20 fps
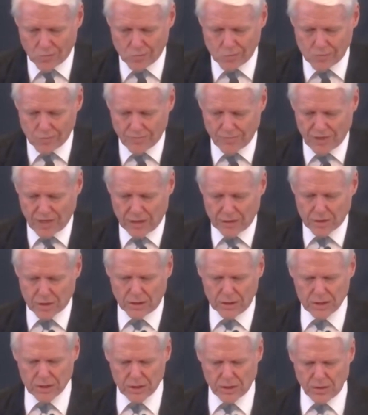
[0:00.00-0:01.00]
So let's
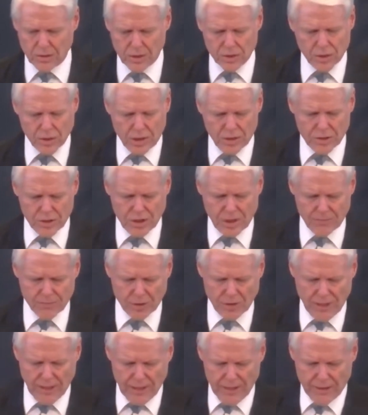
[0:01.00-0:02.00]
go to John chapter
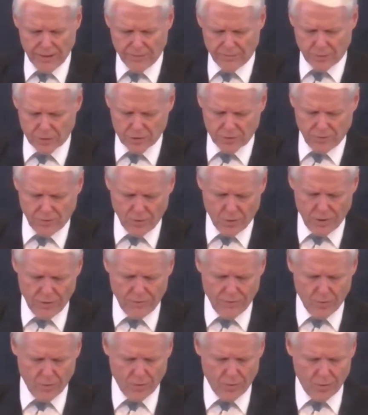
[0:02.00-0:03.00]
8 and verse
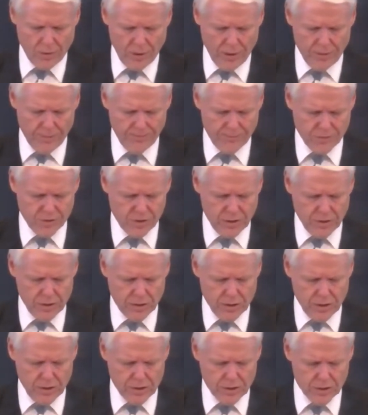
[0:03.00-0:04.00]
44 and see
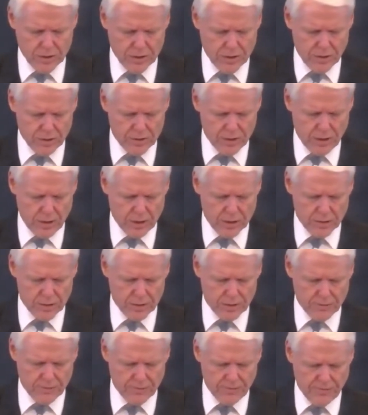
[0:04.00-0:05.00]
Jesus here talk to some
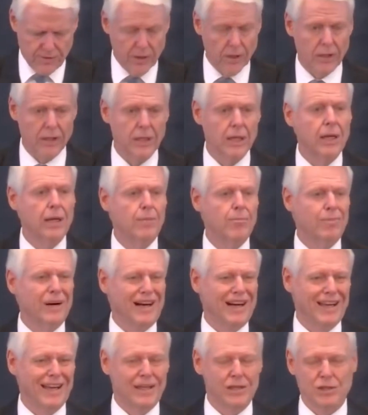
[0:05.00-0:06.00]
fairly
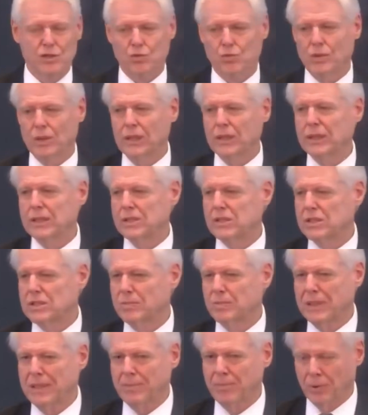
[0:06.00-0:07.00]
pious religious
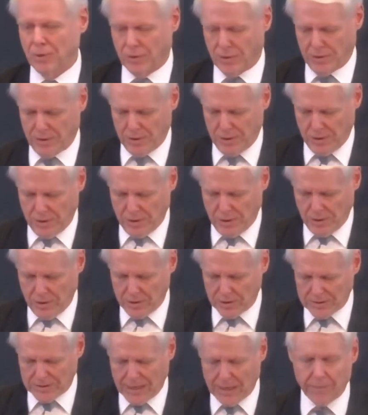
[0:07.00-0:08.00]
people,
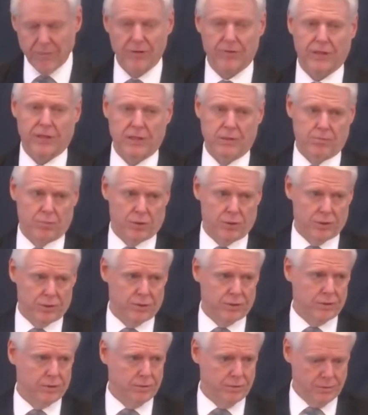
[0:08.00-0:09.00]
Sabbath keepers,
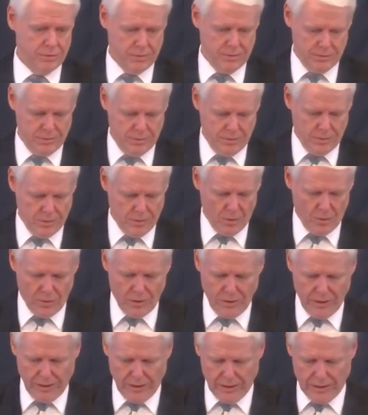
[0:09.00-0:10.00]
holy day
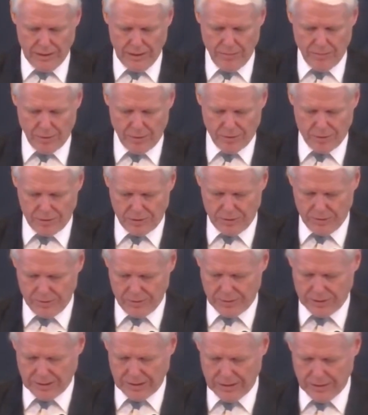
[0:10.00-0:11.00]
keepers,
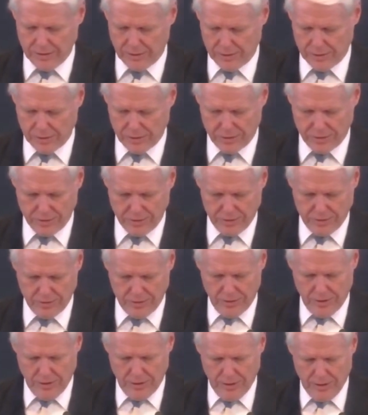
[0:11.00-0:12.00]
tithers.
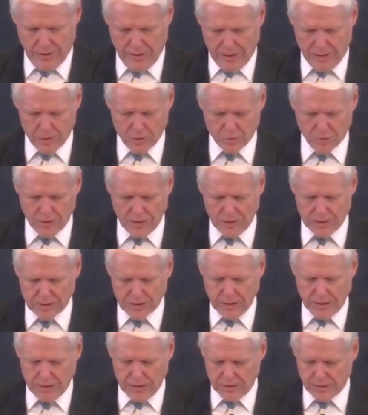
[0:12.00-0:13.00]
Here's what he said
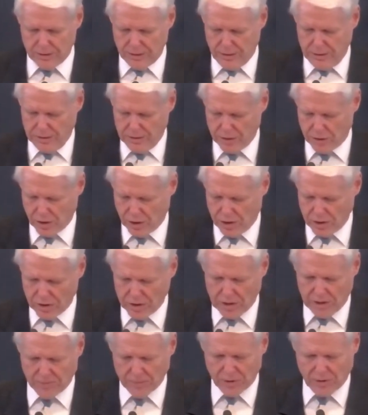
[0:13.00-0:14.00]
in, in John
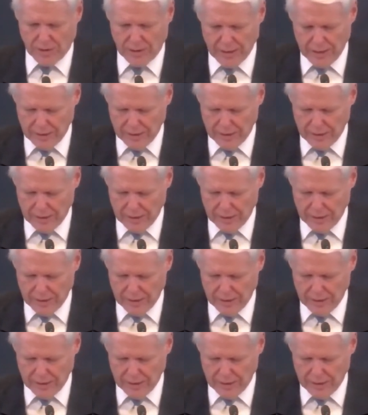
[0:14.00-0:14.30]
chapter 8 and verse